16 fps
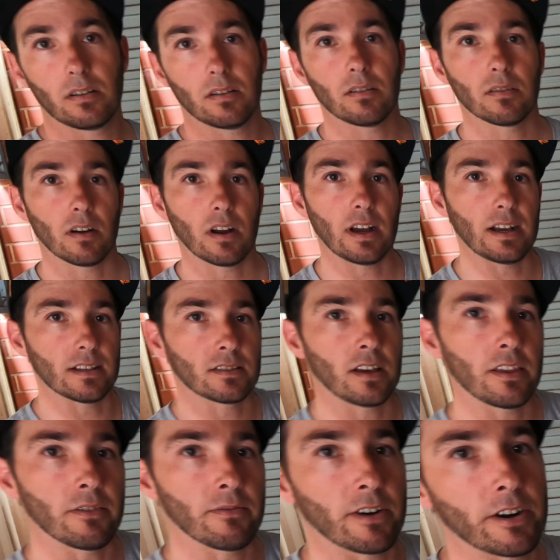Alright, so
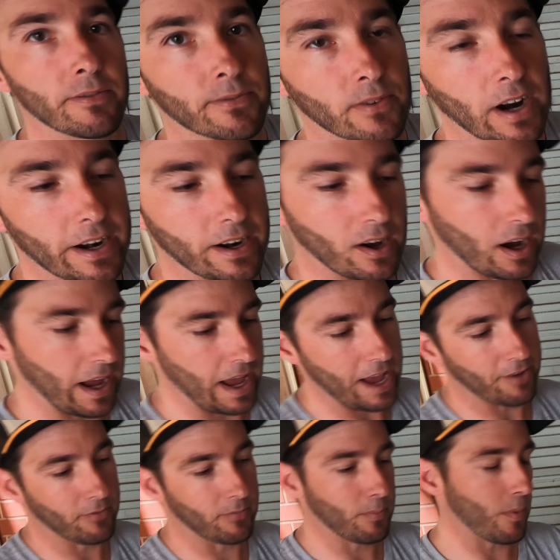at the very front I
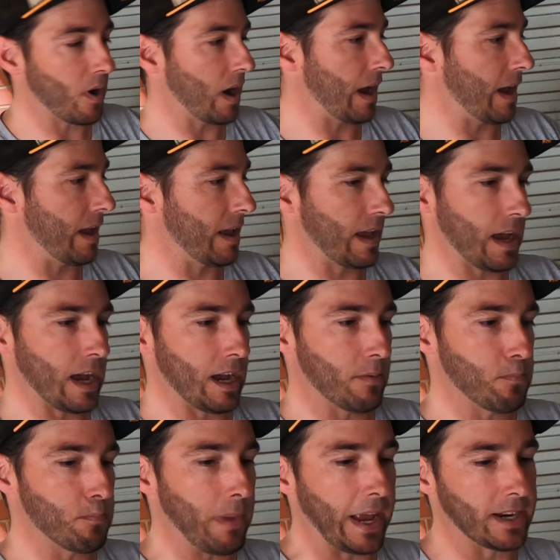have my
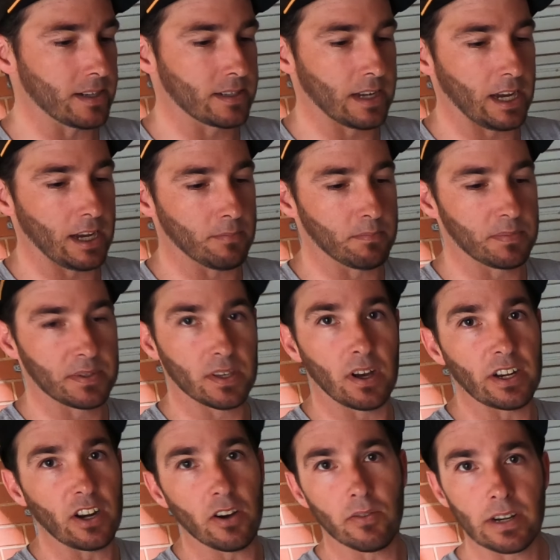main tub, so
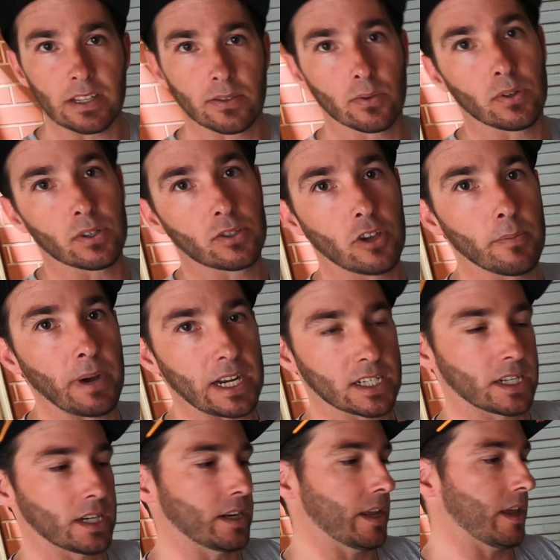I don't really store too
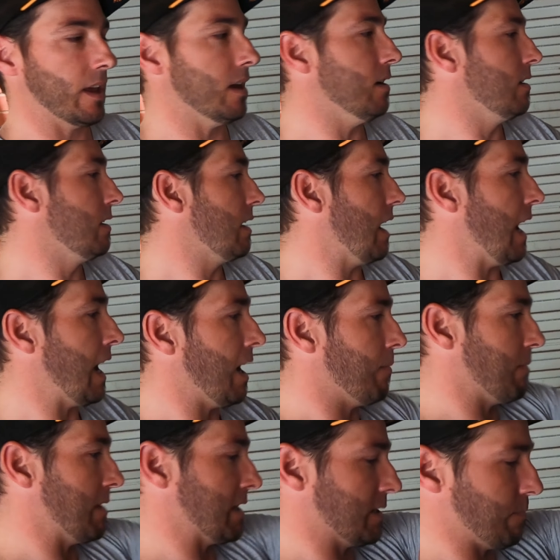much in here.
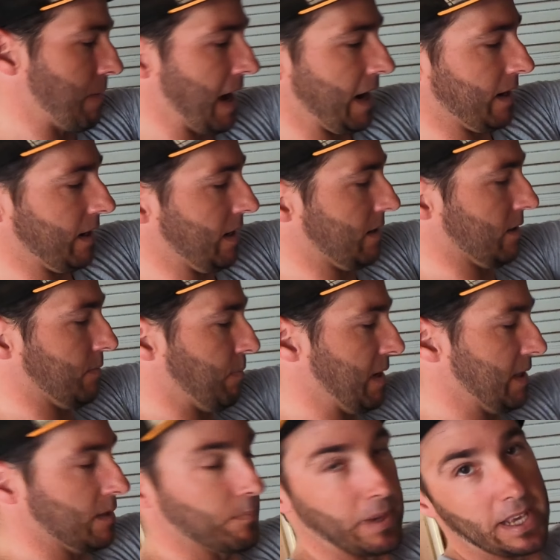It's mainly just
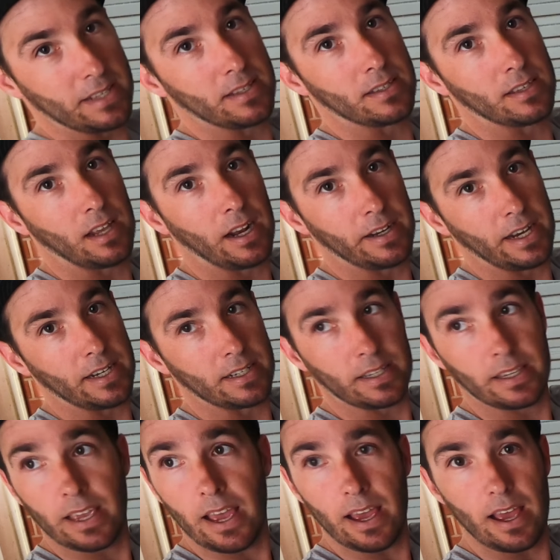bits and pieces that I need to
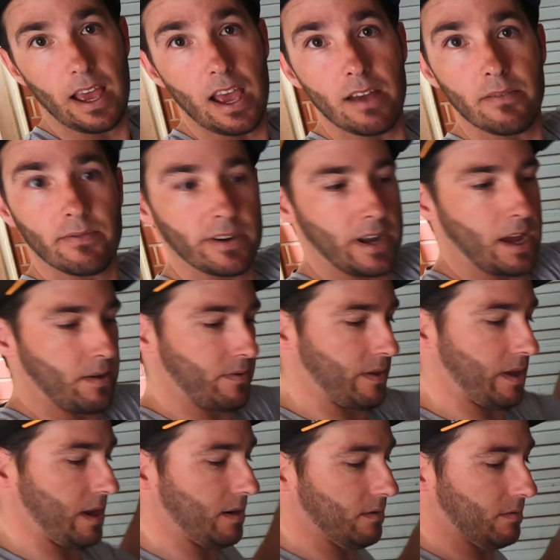get every now and
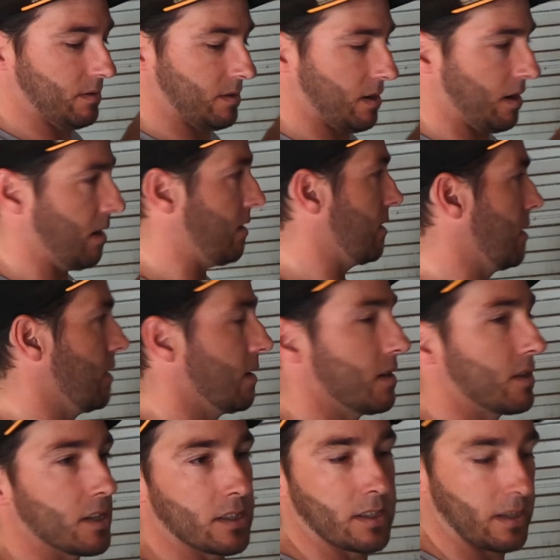then, so
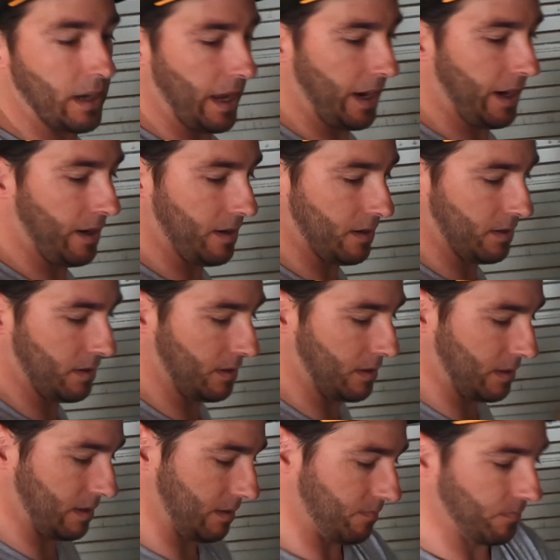just
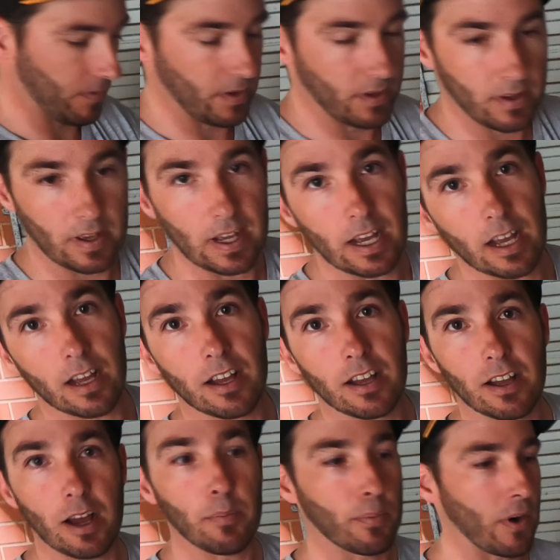leaders,
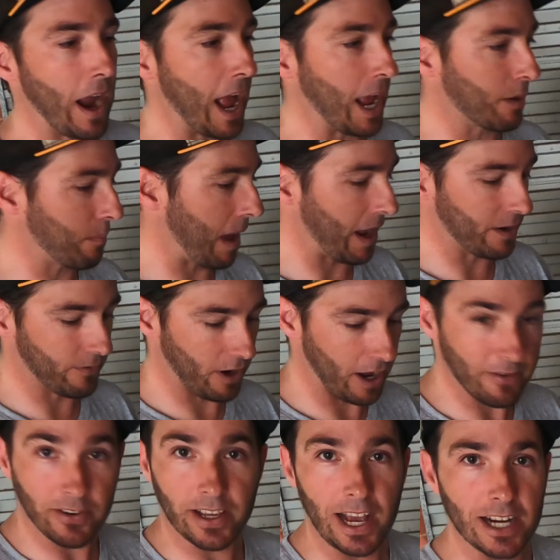mag mat if I
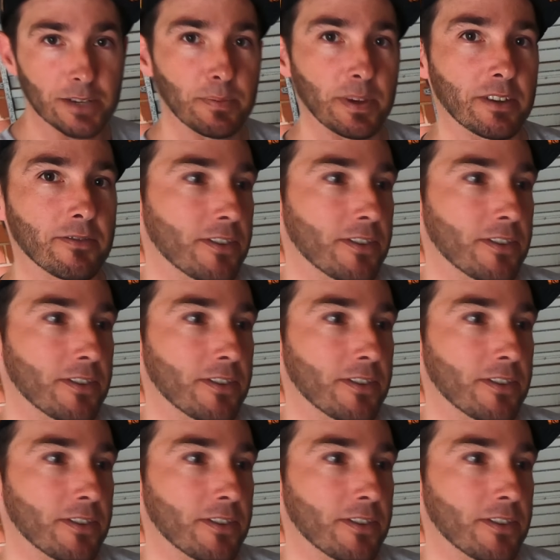ever catch big